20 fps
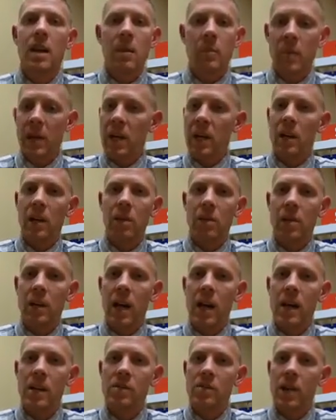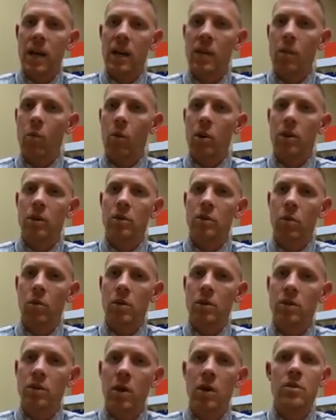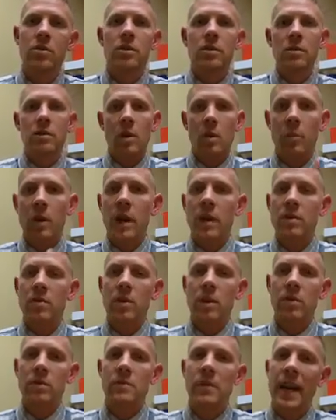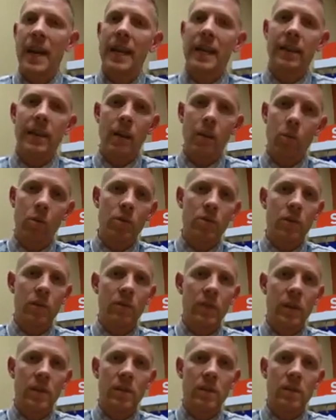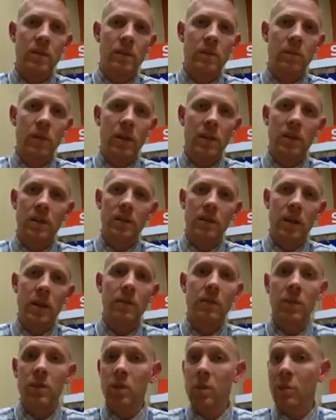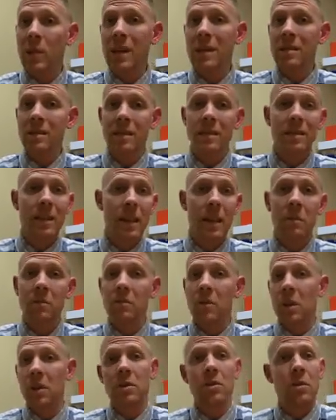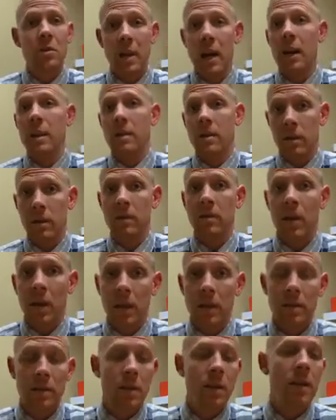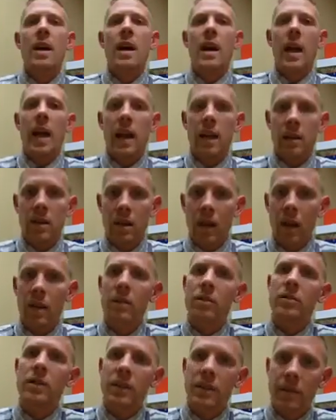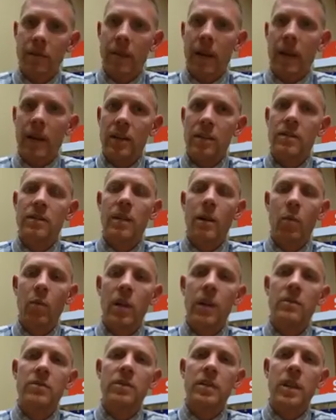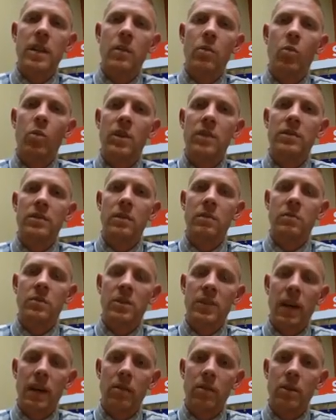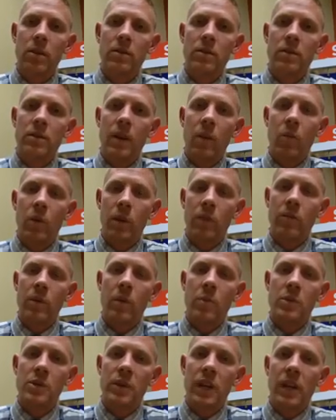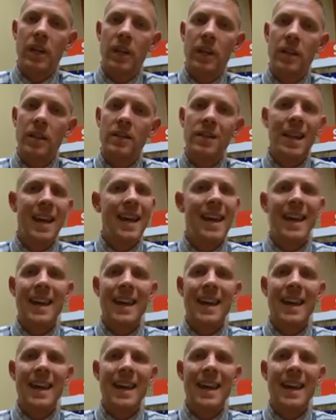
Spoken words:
being under contract, working towards closing, appraisal comes back and they want you to fix a bunch of stuff that you're basically said up front you're not going to fix. Another disadvantage that we have seen with some sellers that we have represented is,